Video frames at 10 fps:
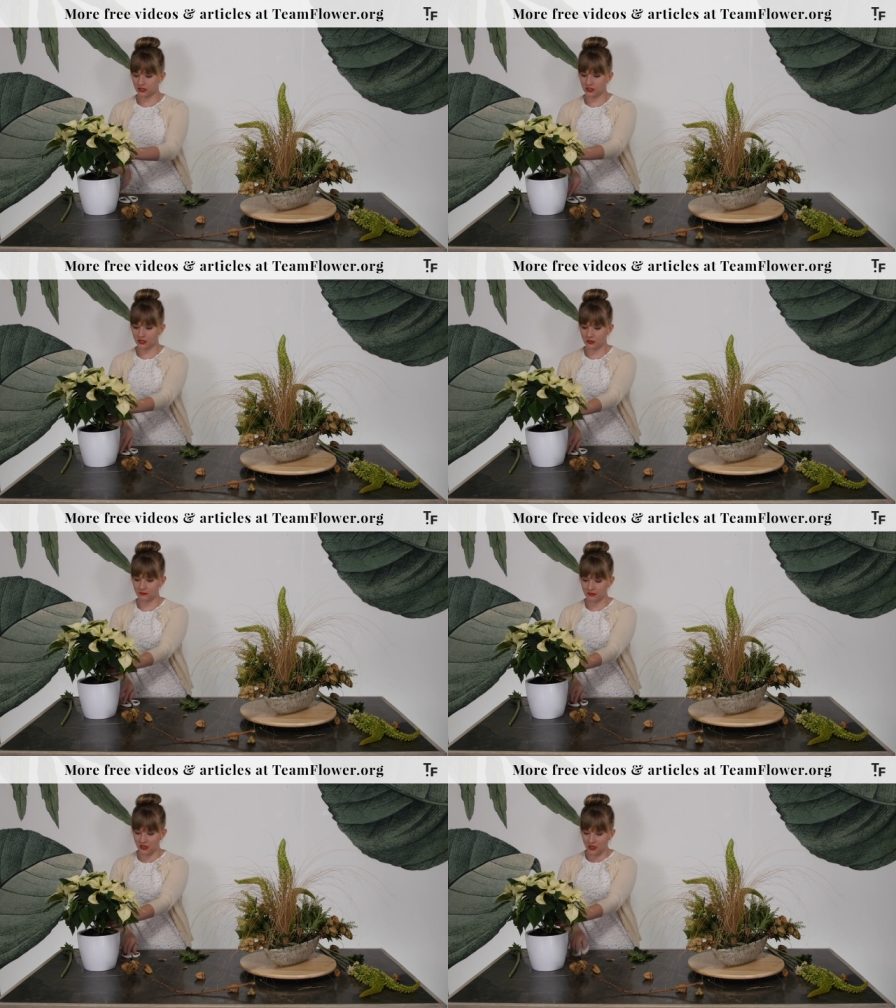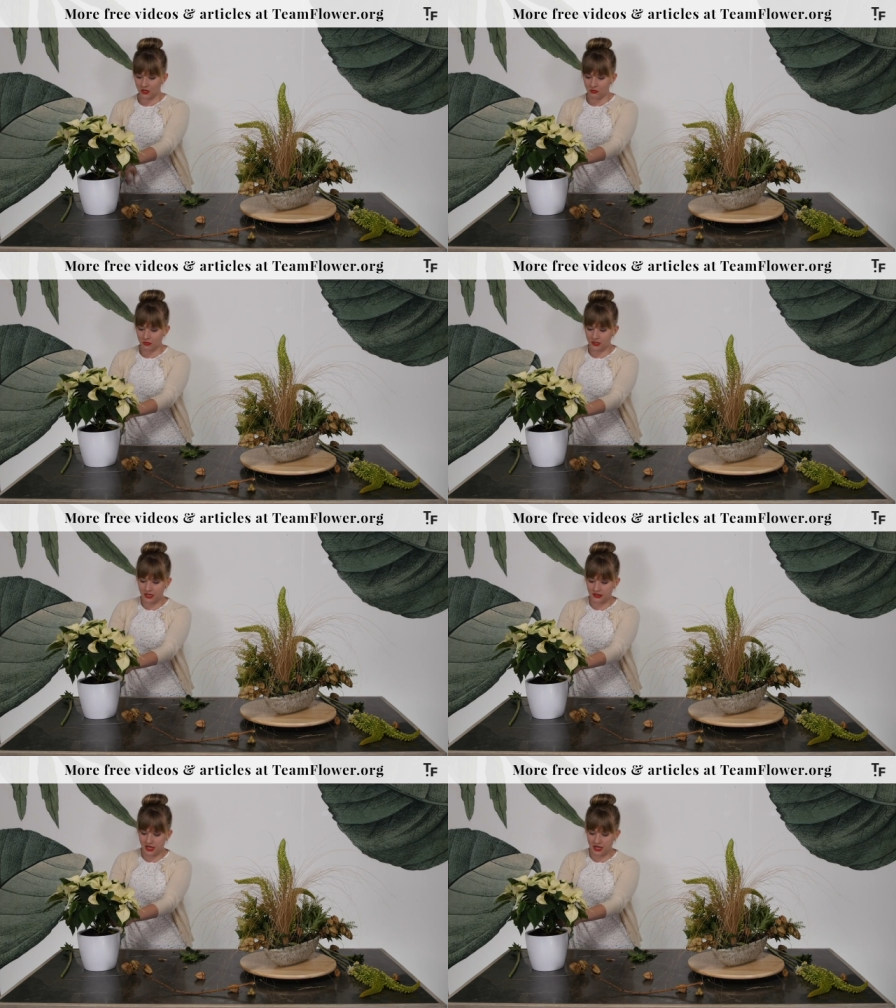So we're
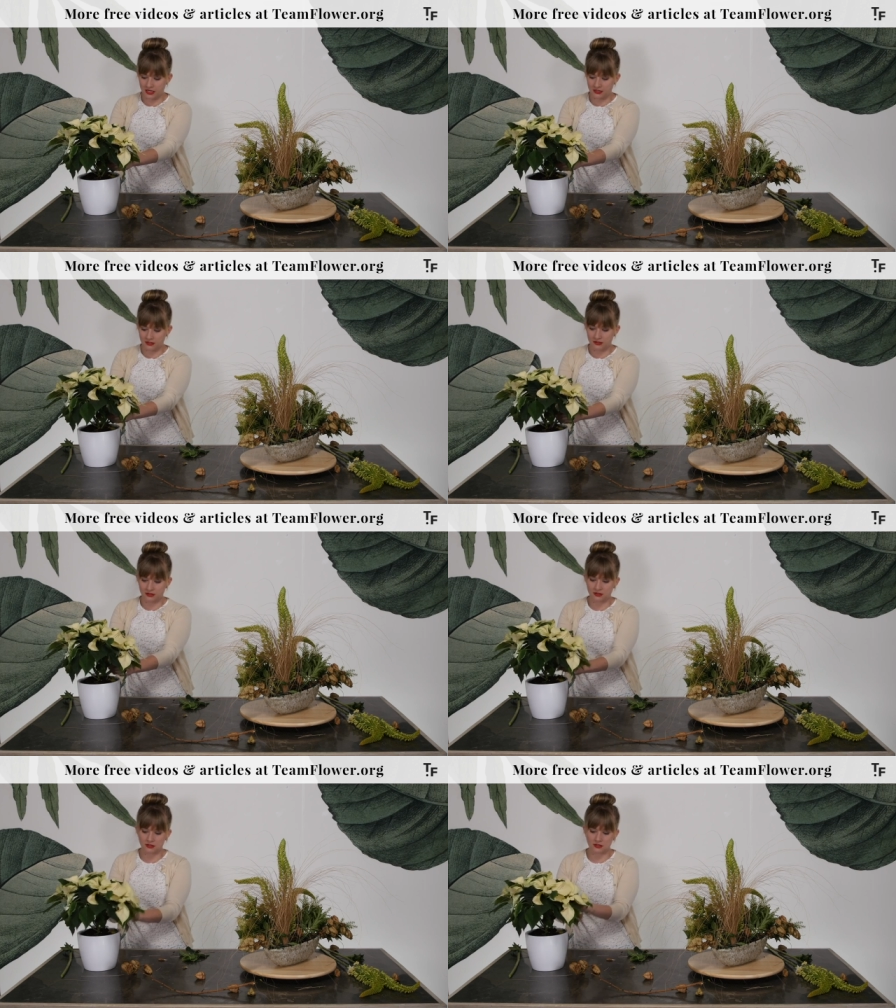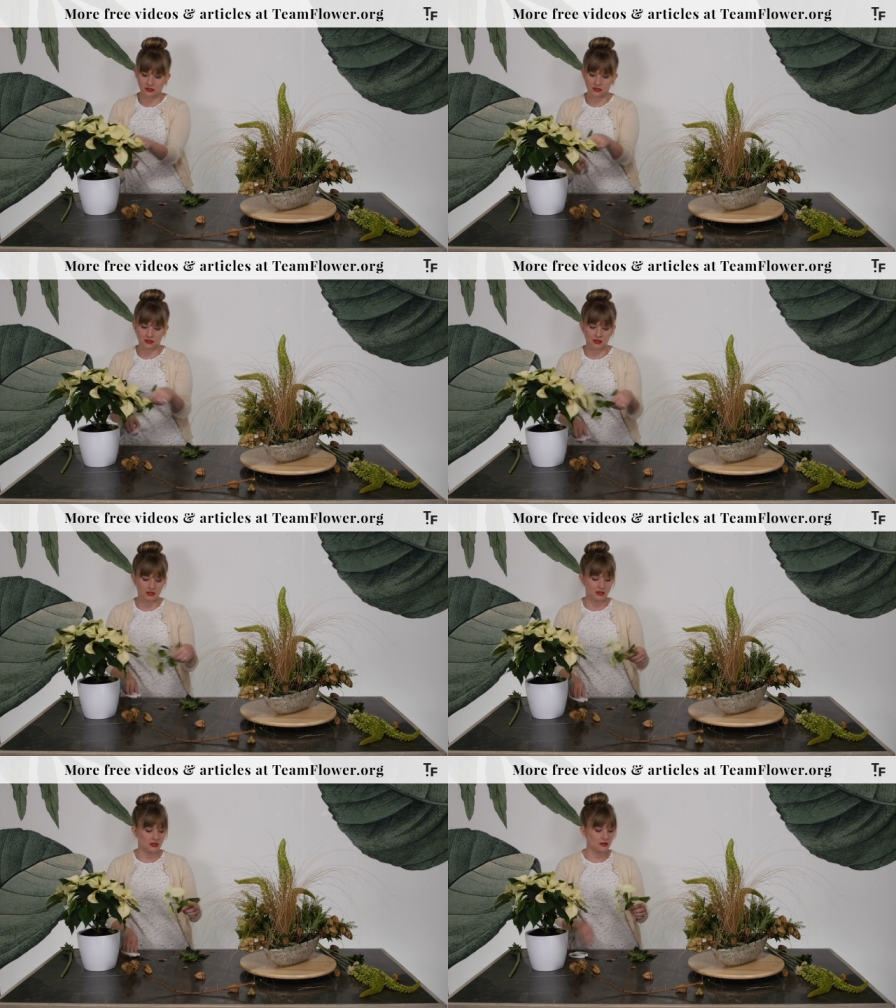at that
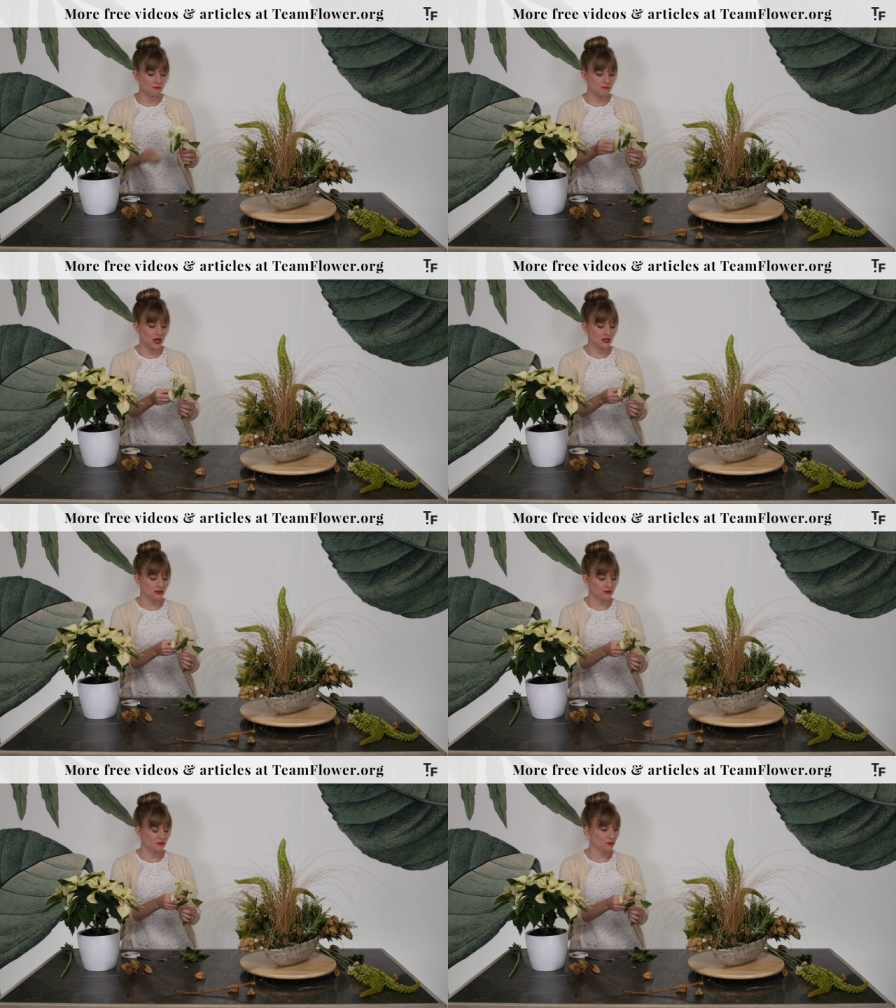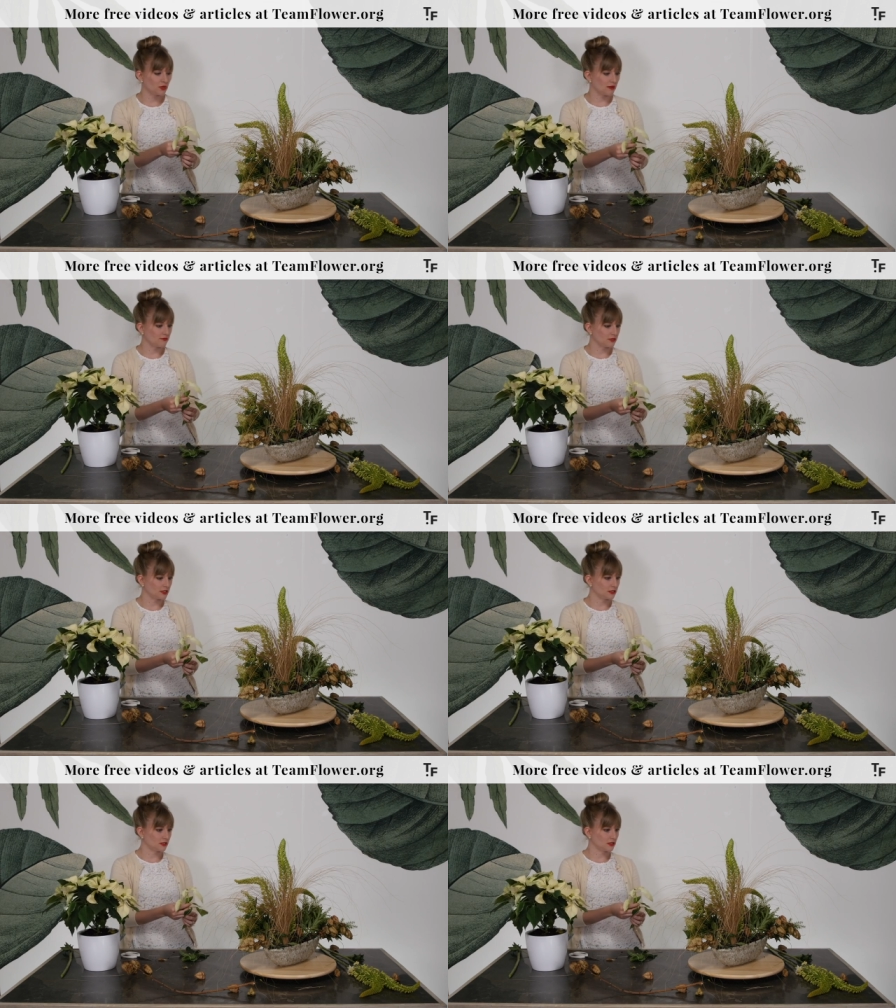matter of
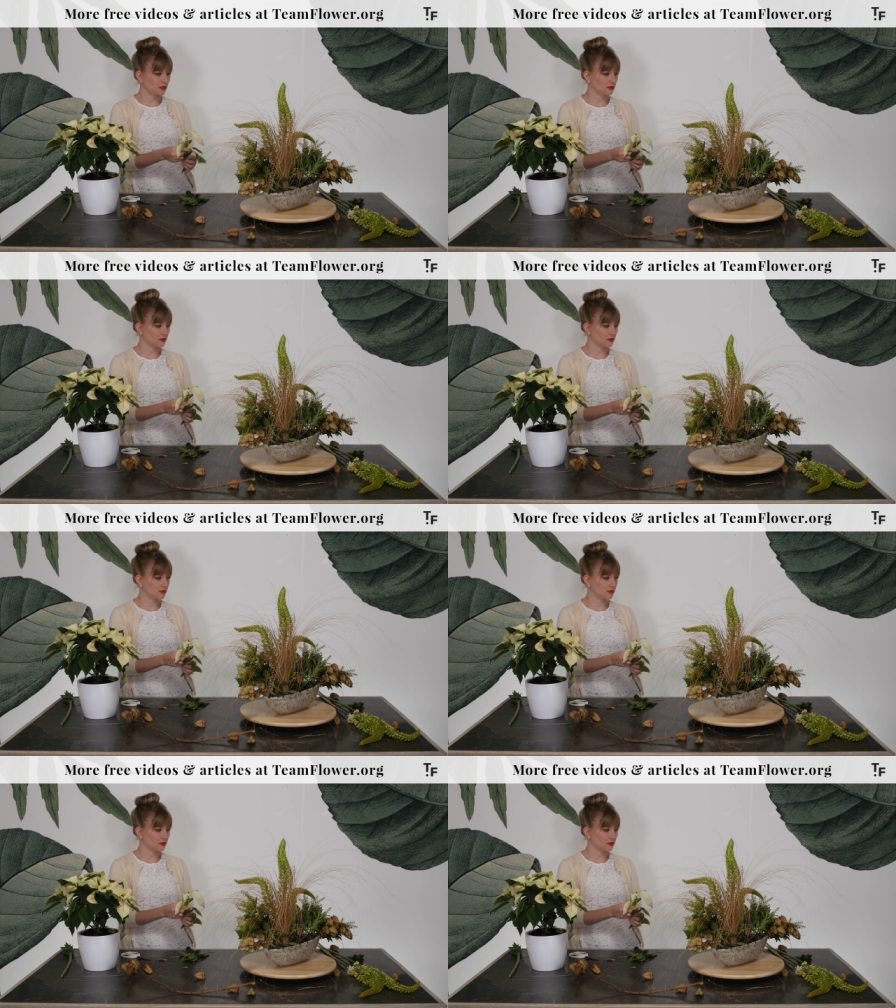preference